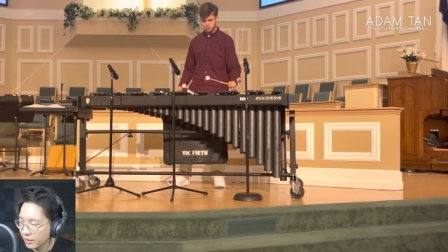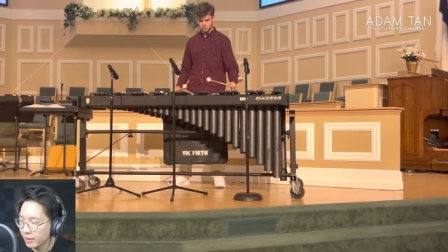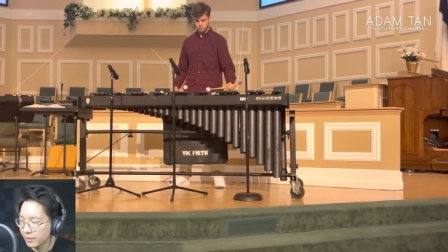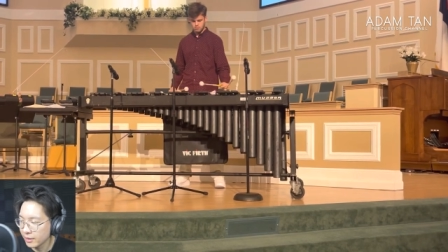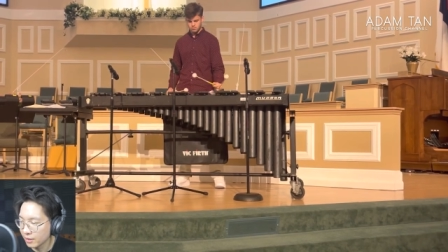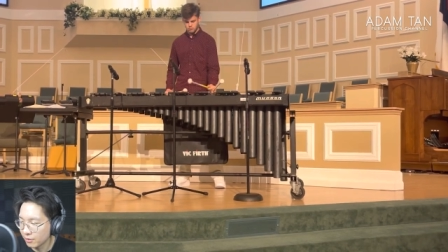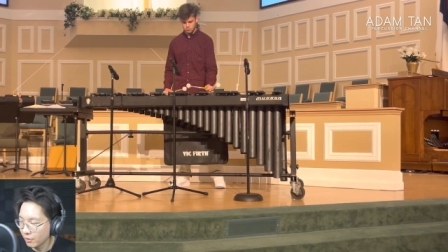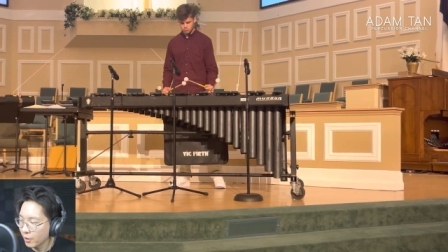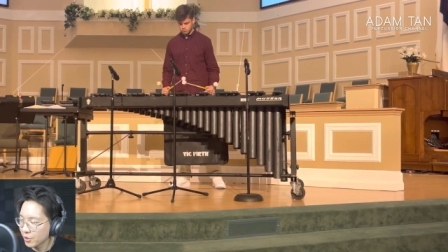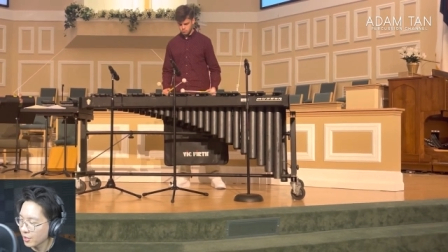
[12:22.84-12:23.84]
That D is
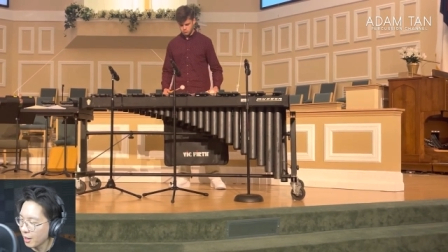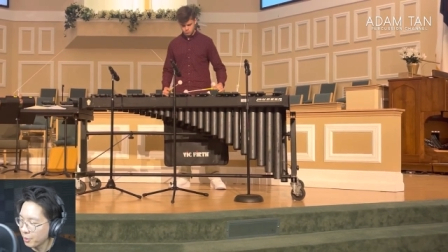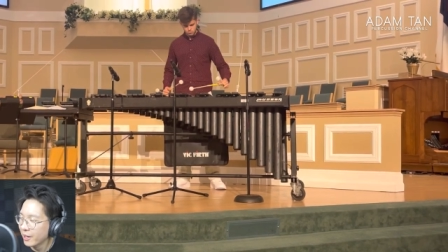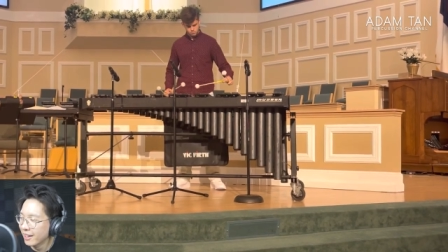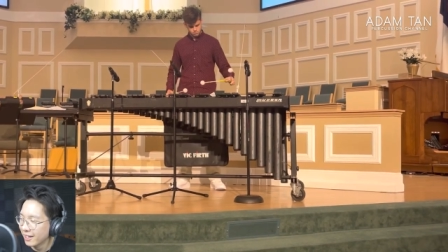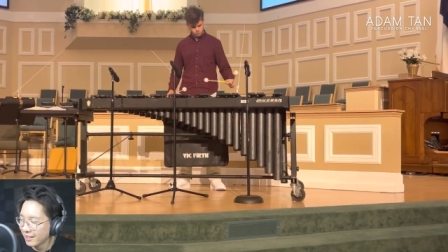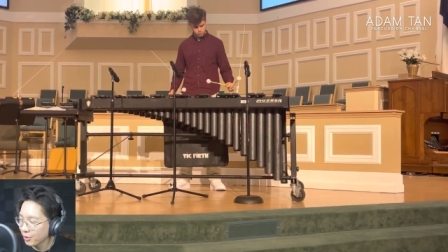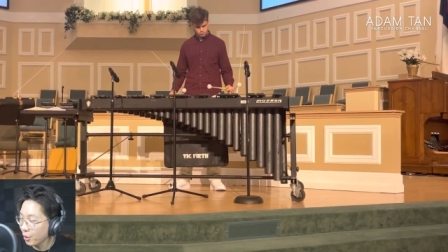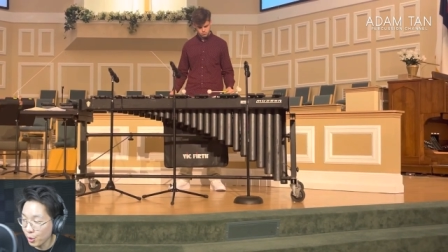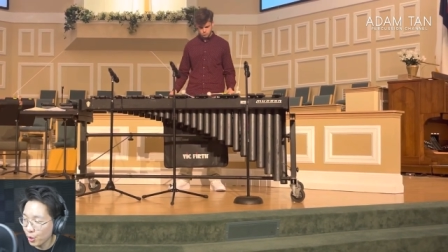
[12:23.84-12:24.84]
very sharp.
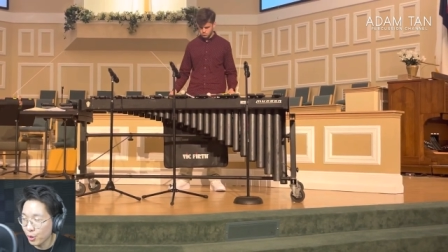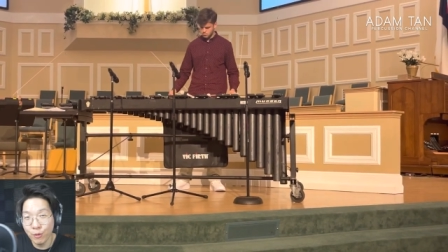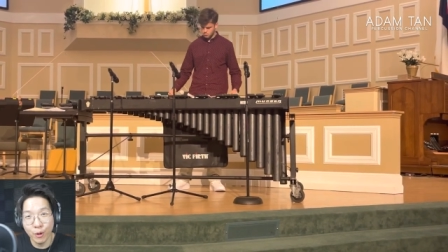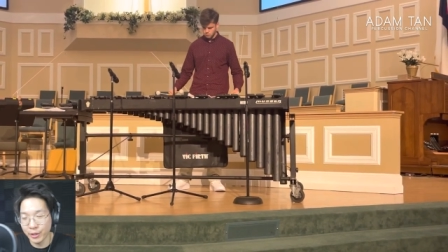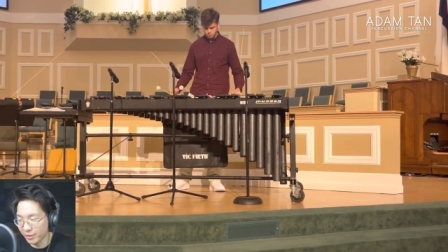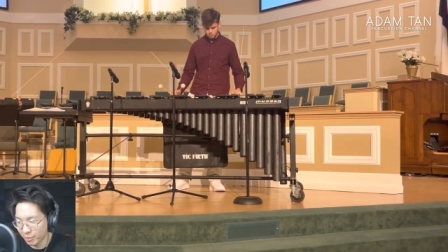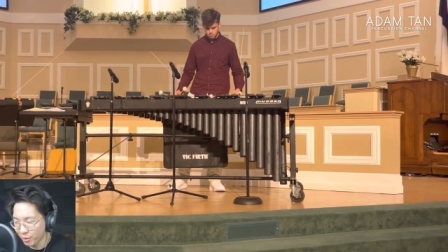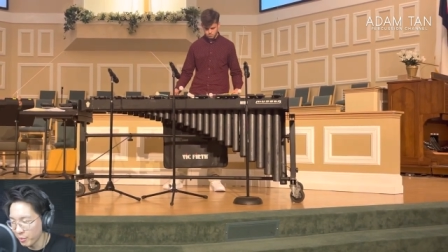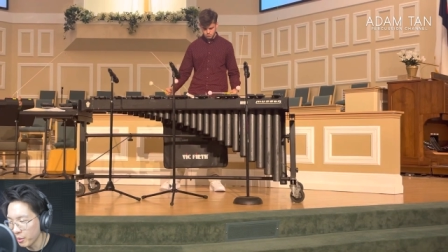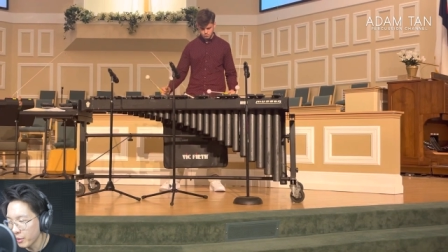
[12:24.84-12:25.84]
not not your fault, it's the
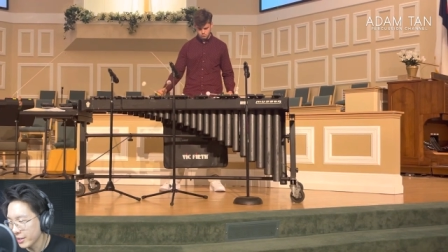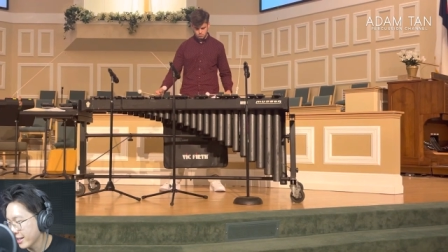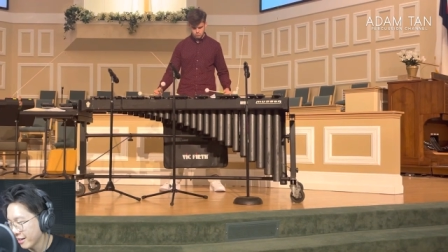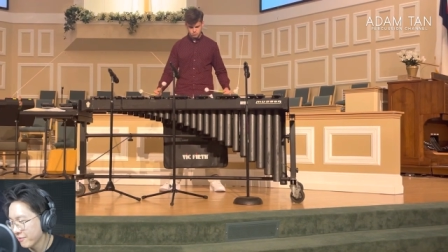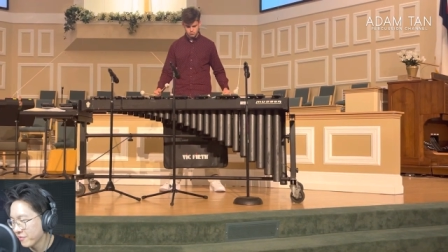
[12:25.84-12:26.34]
marimba, but yeah.